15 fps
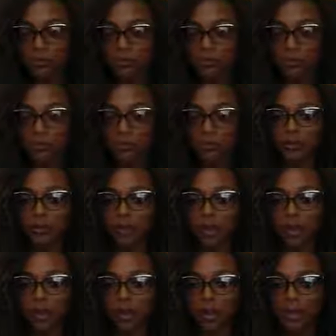So
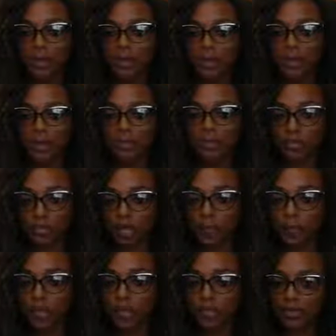I'm like, you know,
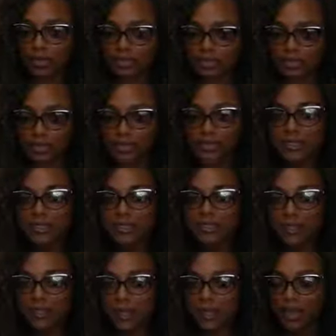I'm not interested.